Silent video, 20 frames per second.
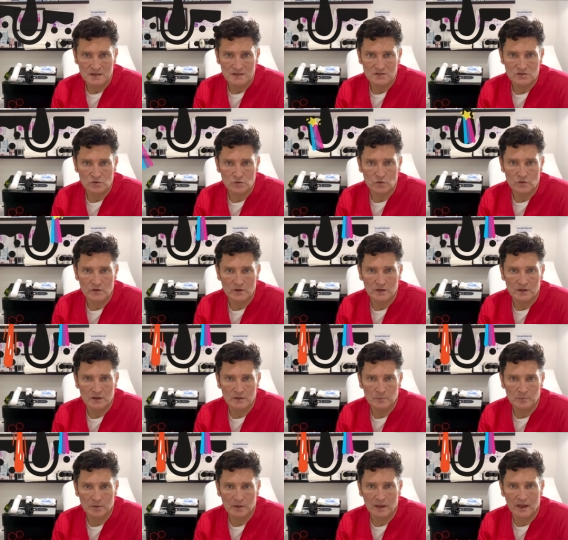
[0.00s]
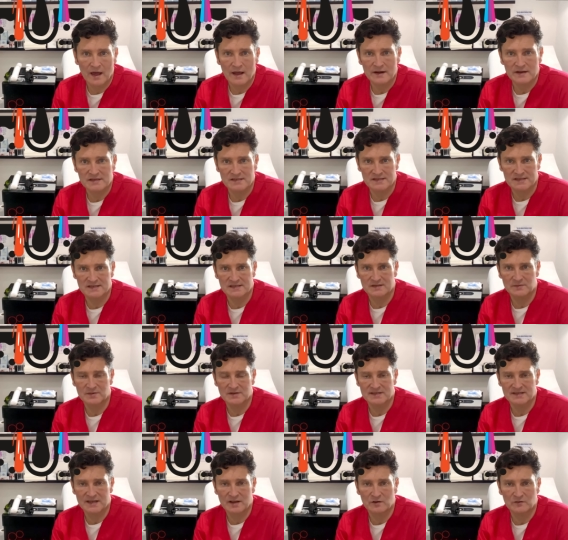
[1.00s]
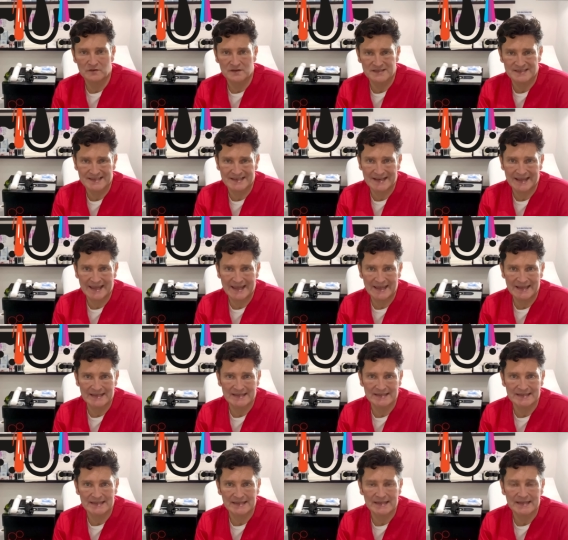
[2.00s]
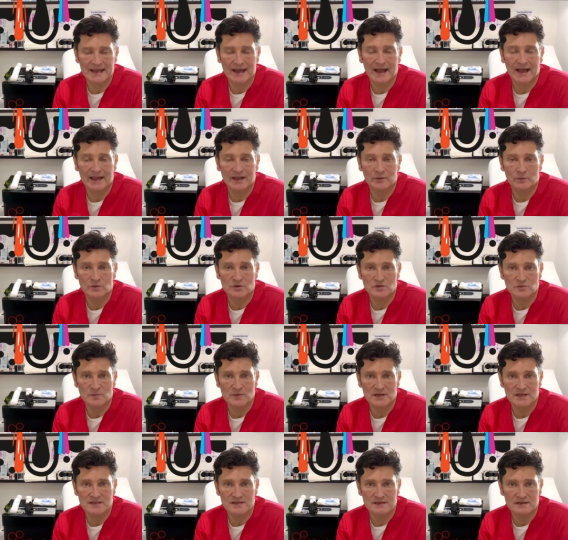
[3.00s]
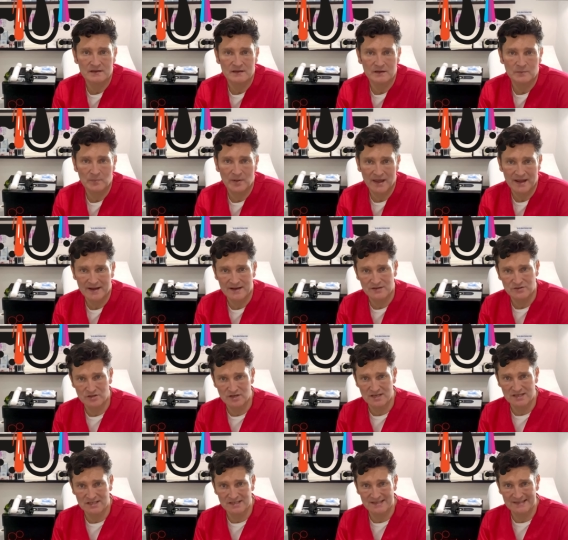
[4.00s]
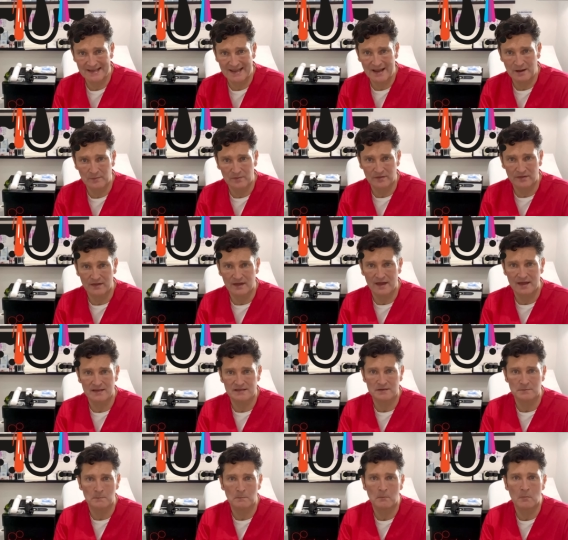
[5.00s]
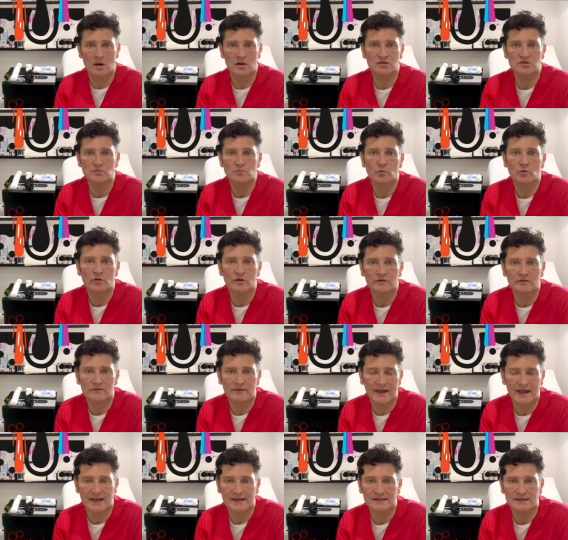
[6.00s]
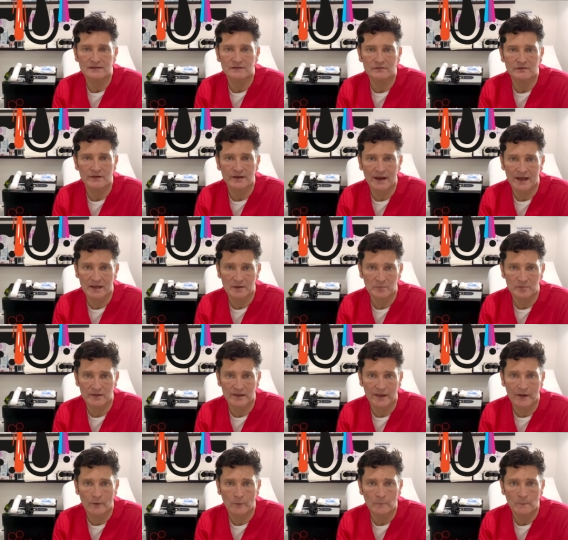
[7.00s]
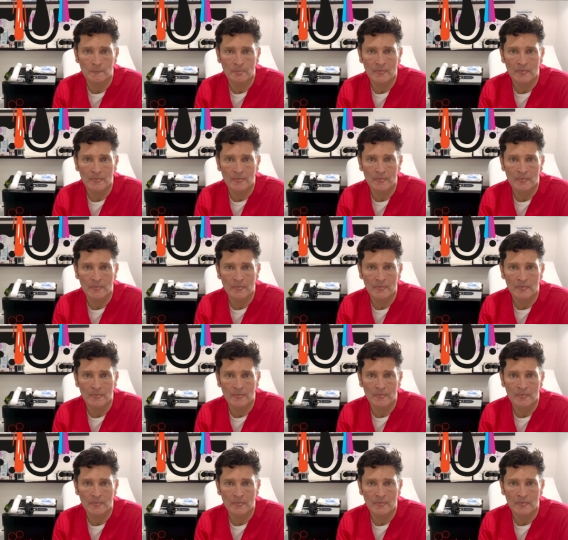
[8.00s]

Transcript: So the Polaris system itself is an NDI, which means the penetration depth is much more effective than IPL.